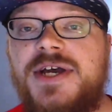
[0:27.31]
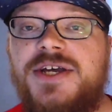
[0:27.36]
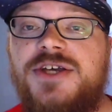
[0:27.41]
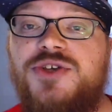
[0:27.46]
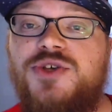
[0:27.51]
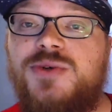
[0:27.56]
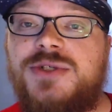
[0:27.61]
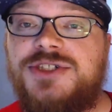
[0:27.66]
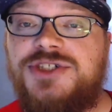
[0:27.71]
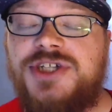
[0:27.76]

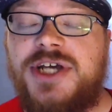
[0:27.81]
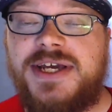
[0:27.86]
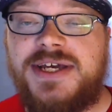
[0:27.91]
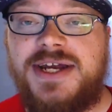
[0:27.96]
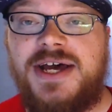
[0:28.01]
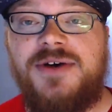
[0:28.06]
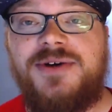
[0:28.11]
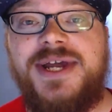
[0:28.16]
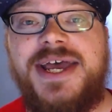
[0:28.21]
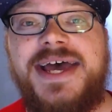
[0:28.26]
You can check it
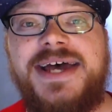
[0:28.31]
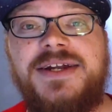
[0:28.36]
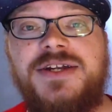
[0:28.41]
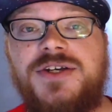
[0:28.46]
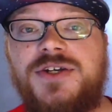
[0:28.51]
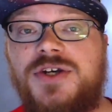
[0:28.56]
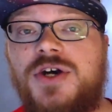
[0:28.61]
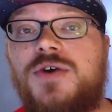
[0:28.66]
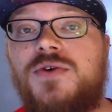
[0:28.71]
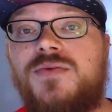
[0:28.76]
out
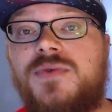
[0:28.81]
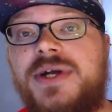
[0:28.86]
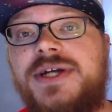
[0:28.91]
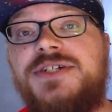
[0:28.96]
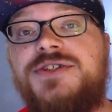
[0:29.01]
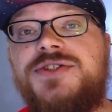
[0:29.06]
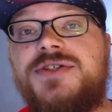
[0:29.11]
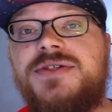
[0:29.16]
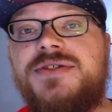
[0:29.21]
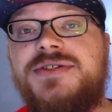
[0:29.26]
at
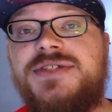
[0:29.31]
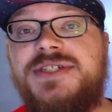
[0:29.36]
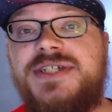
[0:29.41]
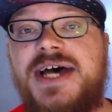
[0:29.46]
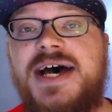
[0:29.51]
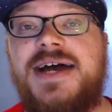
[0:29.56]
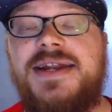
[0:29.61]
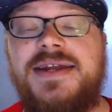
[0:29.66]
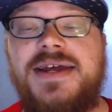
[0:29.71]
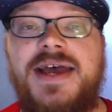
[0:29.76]

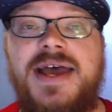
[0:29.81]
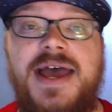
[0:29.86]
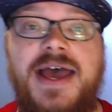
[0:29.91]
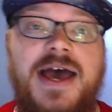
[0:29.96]
goranger.app